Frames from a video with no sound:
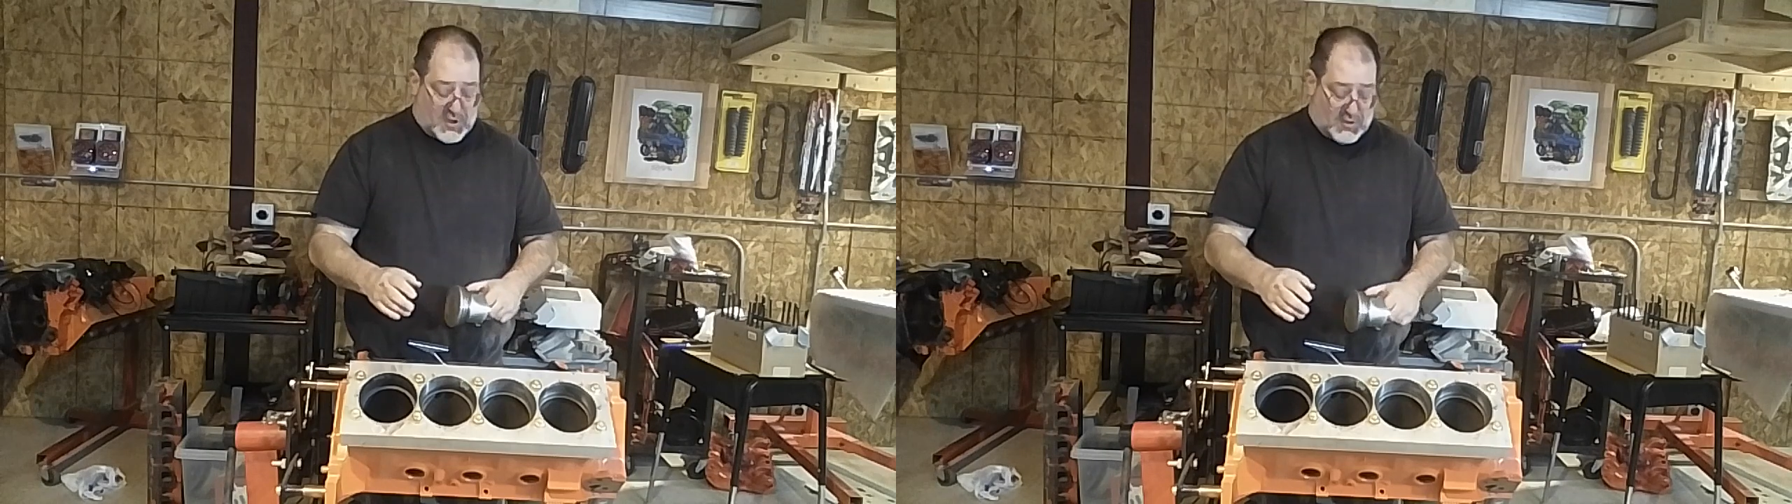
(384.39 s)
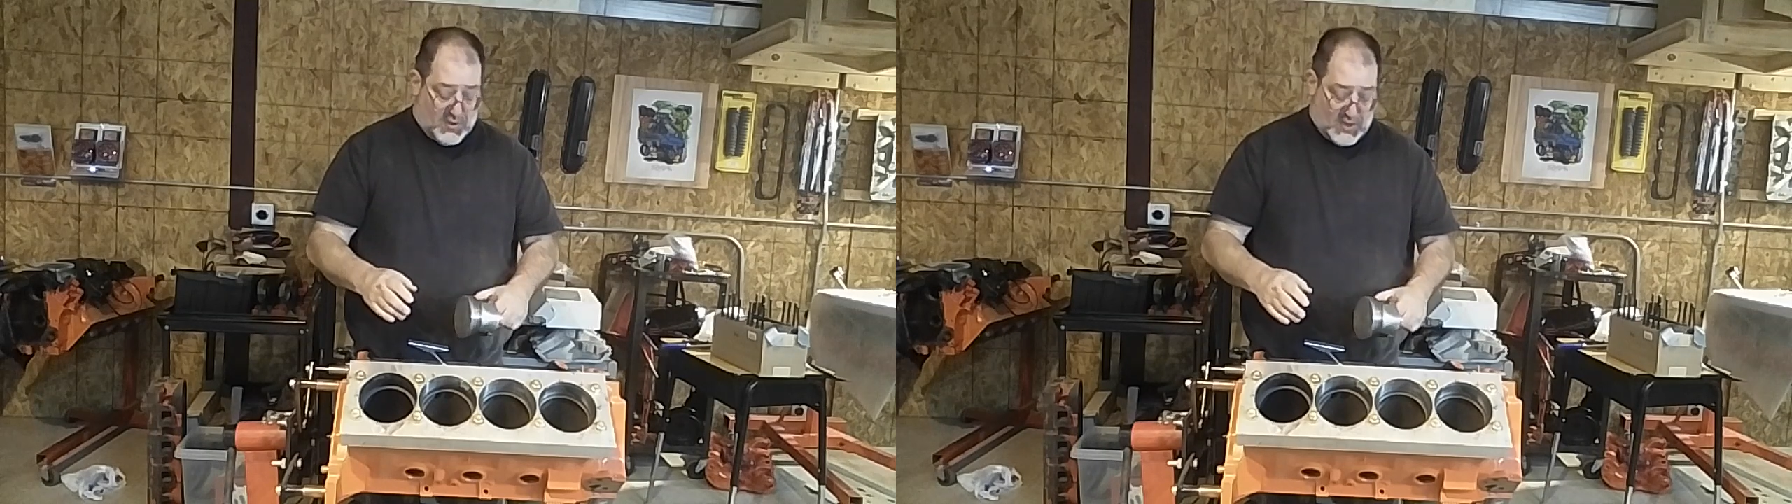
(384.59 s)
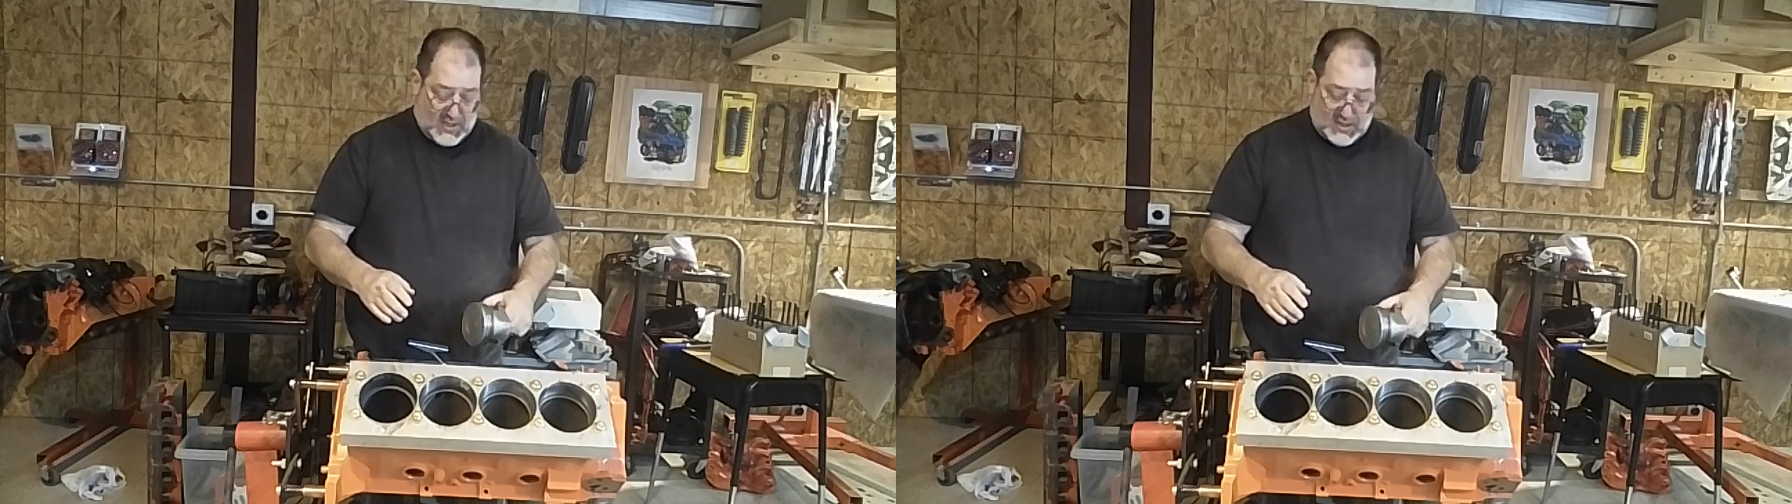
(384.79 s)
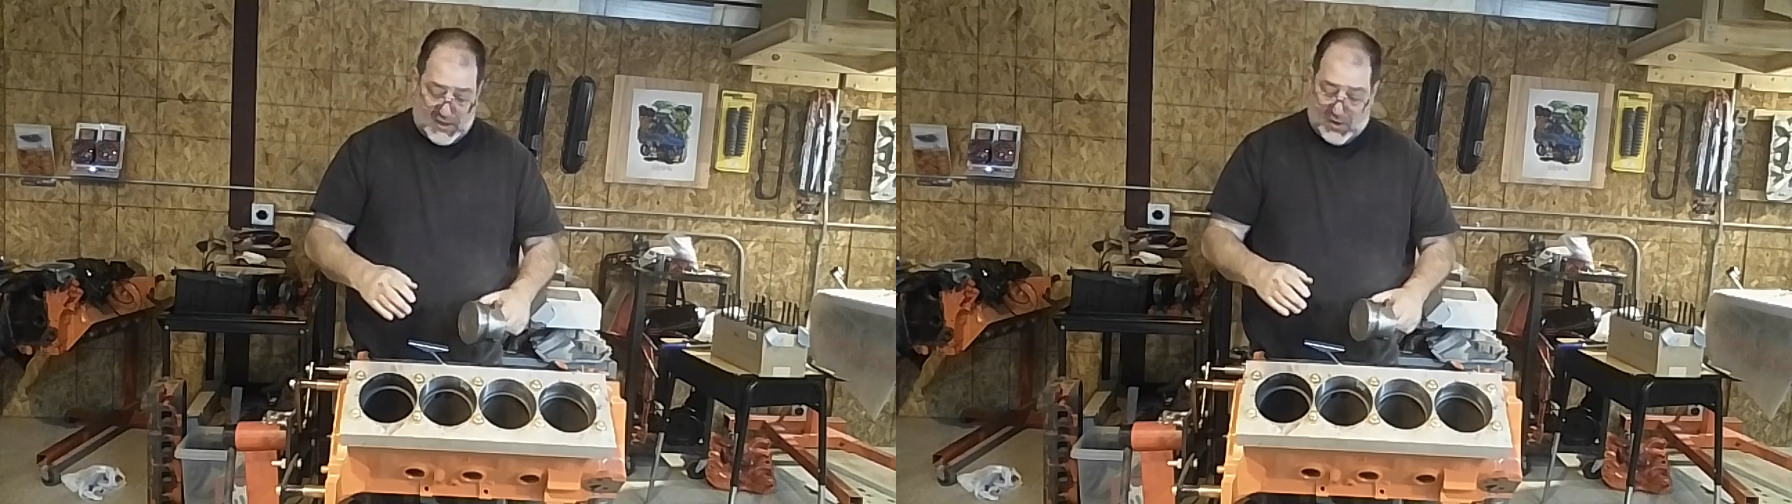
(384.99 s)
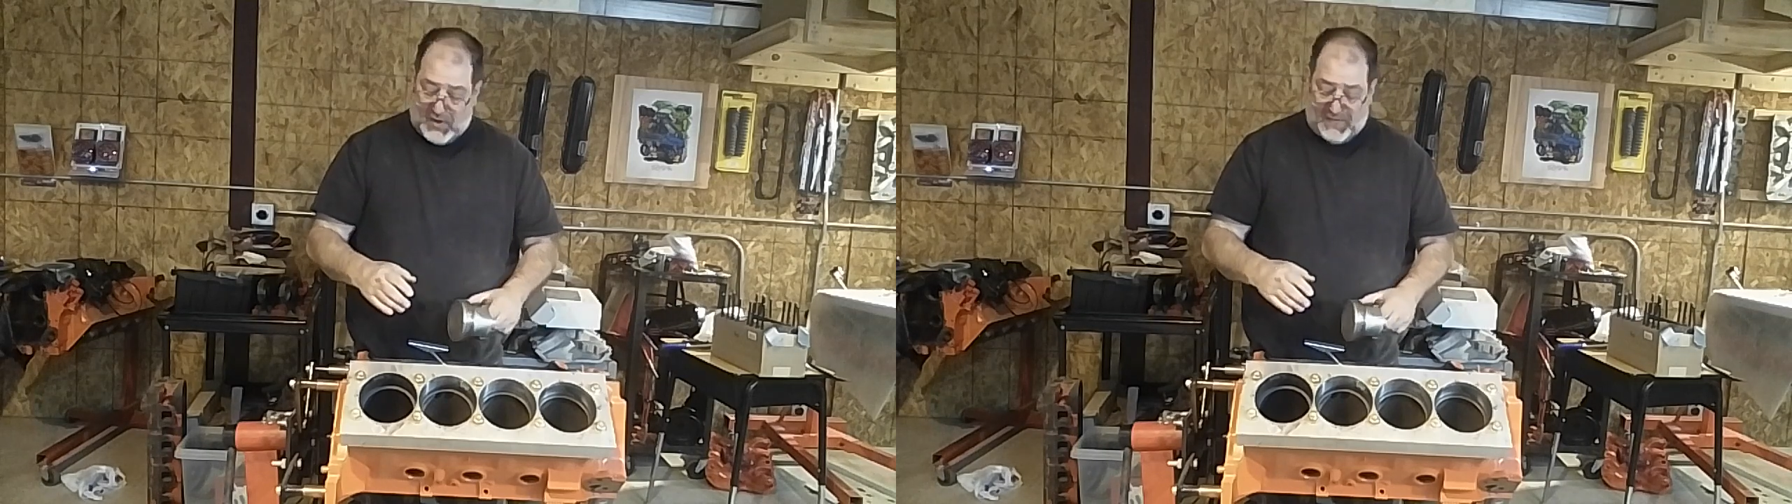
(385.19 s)
so
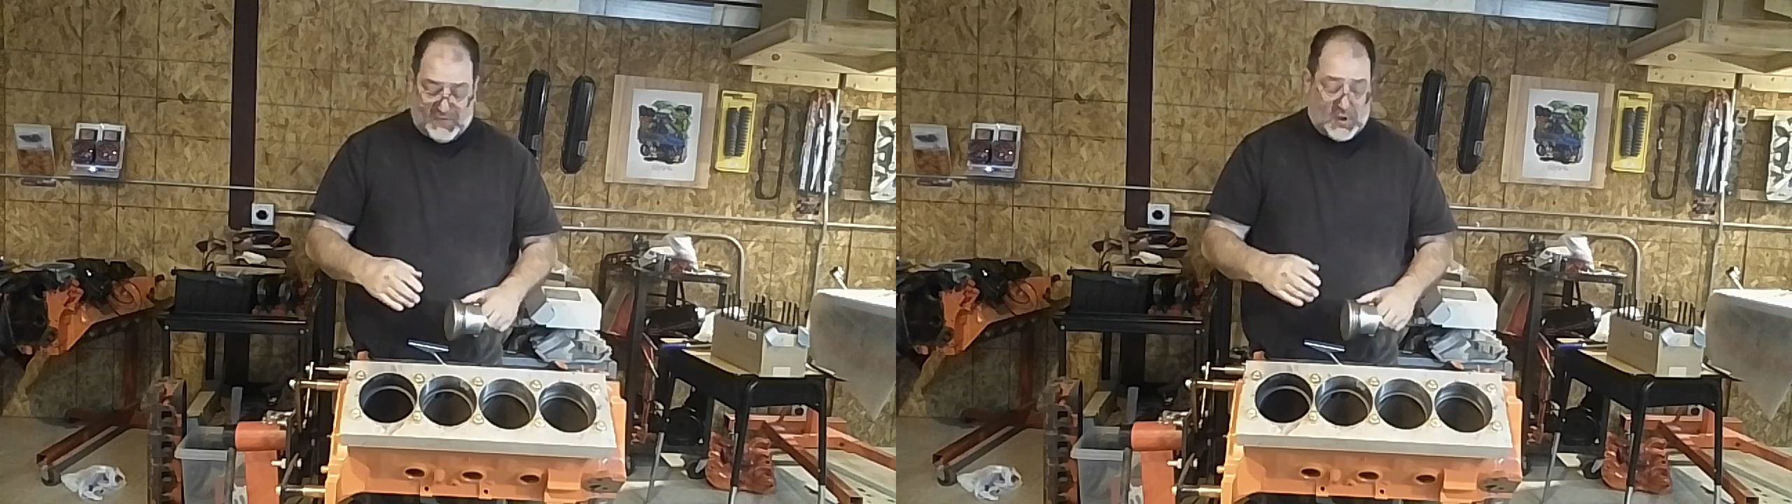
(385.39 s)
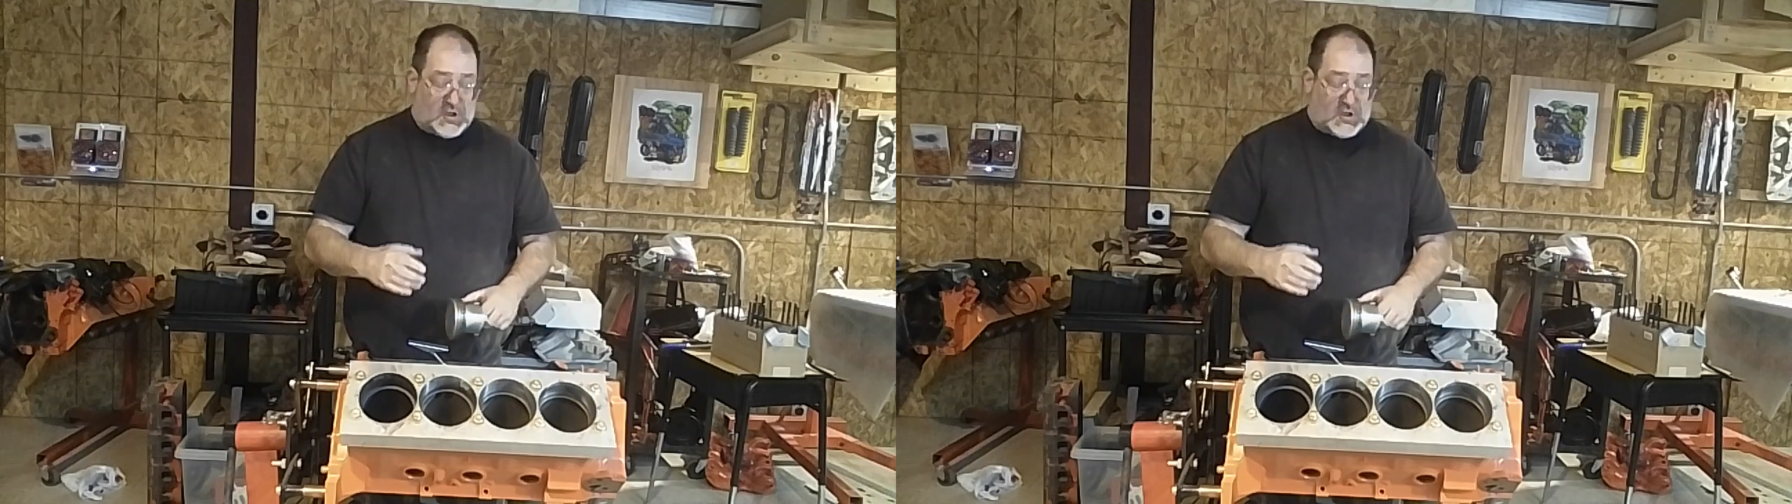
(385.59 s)
you know, if